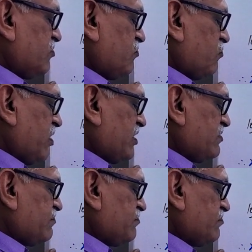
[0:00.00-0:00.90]

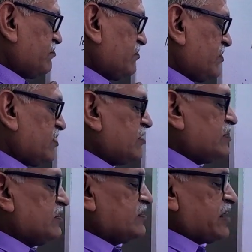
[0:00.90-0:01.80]
1
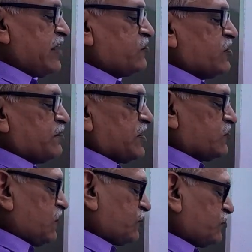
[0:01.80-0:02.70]
sin square plus
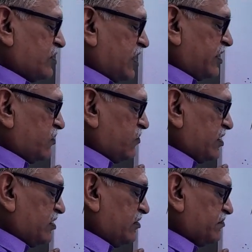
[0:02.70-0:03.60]
cos square again
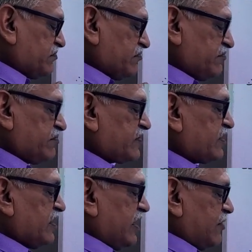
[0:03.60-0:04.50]
1
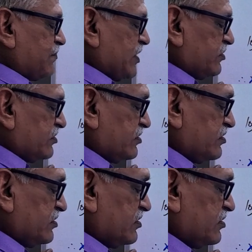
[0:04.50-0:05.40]
and plus
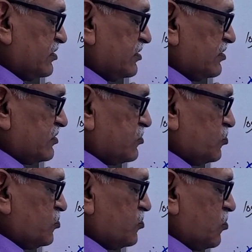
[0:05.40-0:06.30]

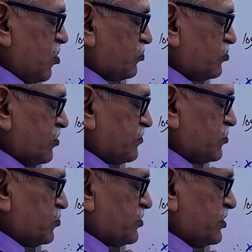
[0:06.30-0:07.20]
2 cos of
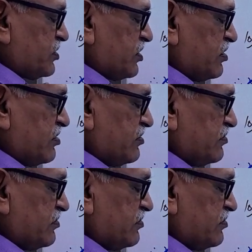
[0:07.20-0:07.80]
2 theta.